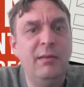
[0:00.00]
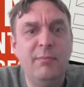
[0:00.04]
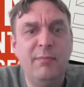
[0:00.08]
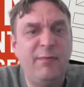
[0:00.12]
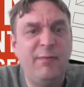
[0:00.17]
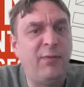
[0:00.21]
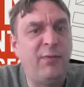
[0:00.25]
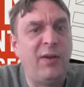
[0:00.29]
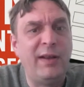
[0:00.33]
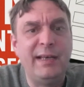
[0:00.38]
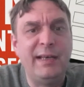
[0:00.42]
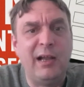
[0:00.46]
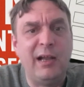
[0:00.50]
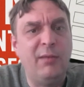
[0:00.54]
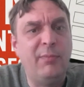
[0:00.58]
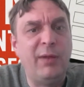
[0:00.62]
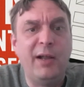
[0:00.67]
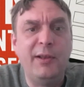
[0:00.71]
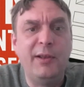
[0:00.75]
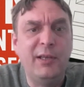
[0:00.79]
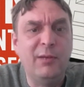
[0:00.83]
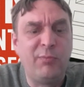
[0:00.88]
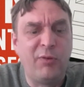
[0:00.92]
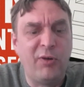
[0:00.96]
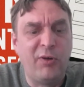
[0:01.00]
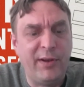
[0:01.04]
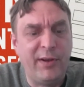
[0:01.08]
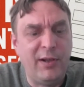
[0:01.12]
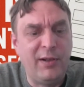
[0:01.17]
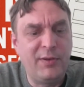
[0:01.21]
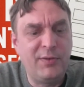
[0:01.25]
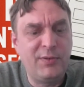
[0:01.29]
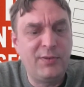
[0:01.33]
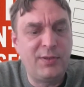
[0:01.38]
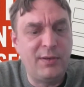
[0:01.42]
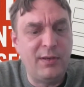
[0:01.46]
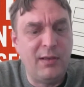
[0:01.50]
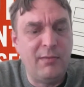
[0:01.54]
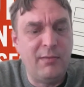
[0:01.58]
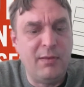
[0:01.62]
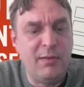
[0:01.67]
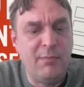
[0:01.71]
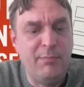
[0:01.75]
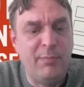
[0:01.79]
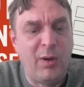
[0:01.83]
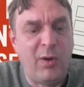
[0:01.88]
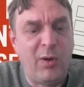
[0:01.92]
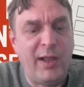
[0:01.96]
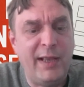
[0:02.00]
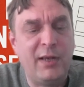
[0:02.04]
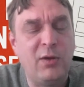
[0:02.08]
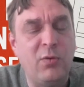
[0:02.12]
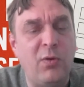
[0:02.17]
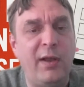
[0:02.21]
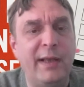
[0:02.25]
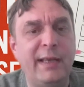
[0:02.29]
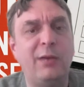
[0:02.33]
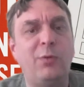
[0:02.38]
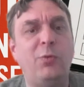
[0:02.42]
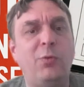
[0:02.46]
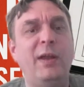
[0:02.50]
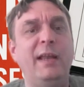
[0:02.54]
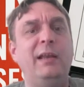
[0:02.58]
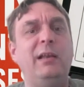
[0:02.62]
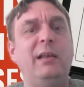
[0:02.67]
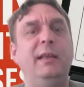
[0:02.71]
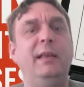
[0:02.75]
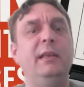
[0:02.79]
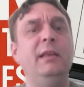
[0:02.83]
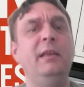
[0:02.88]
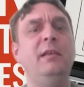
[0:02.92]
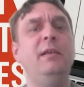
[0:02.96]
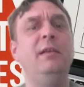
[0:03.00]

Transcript: find out about your products and buy quite quickly.